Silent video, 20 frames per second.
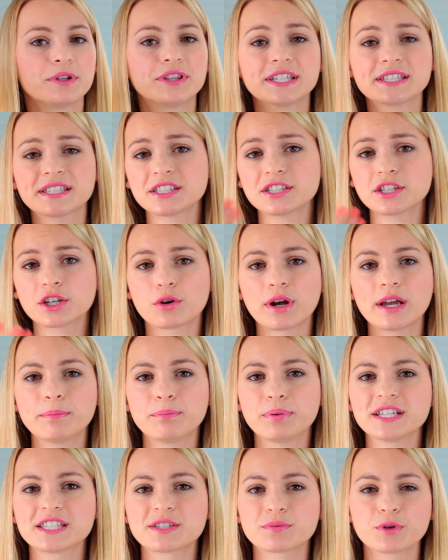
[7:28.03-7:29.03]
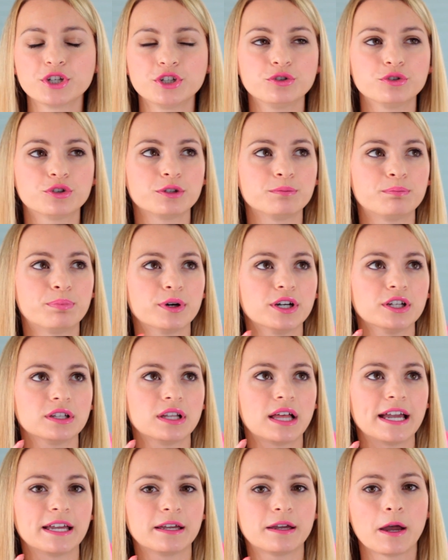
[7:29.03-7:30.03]
But this is a great place where you could put
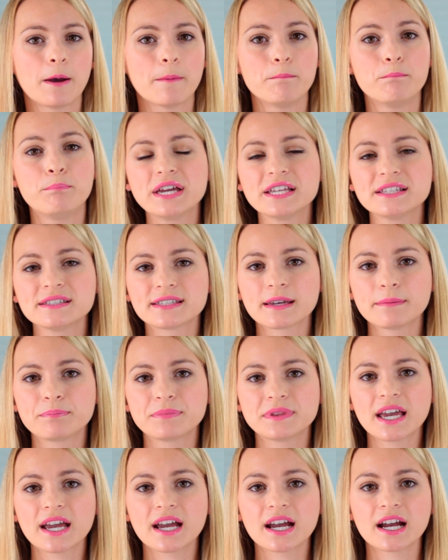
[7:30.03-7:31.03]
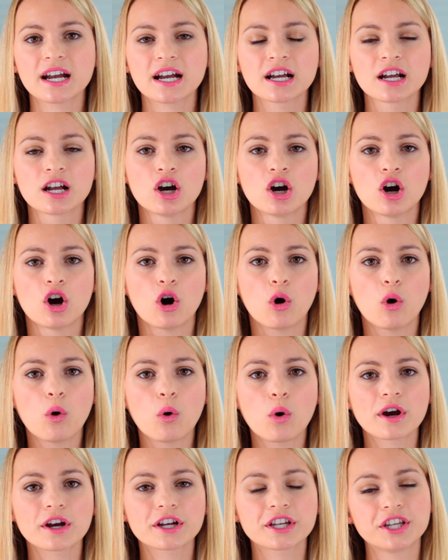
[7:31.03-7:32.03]
like bins up there
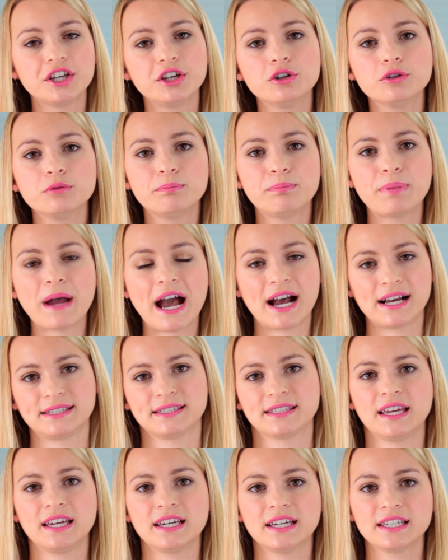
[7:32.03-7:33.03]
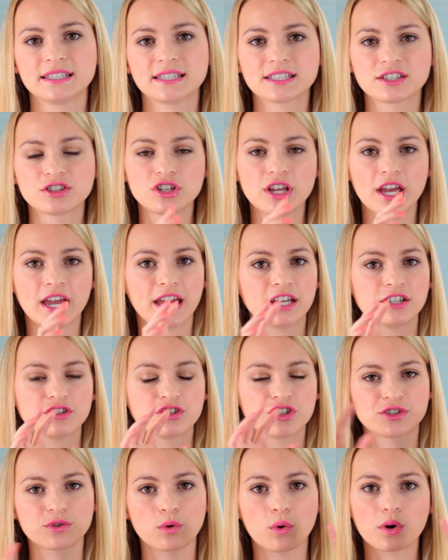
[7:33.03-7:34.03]
or cute baskets and
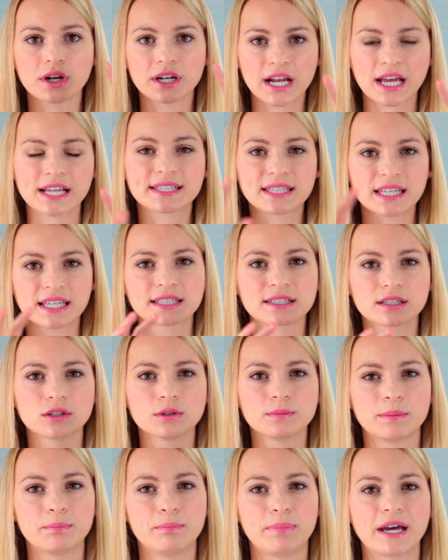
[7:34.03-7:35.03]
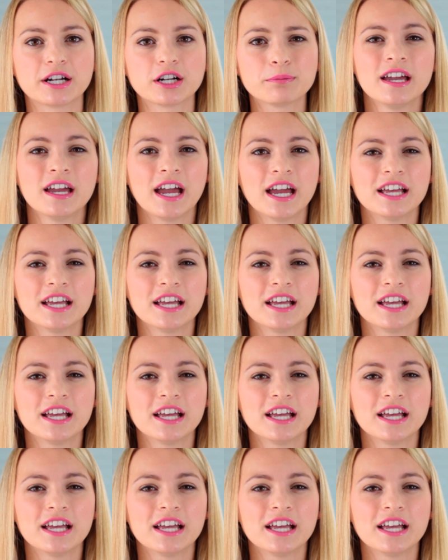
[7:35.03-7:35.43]
just organize things a little bit better.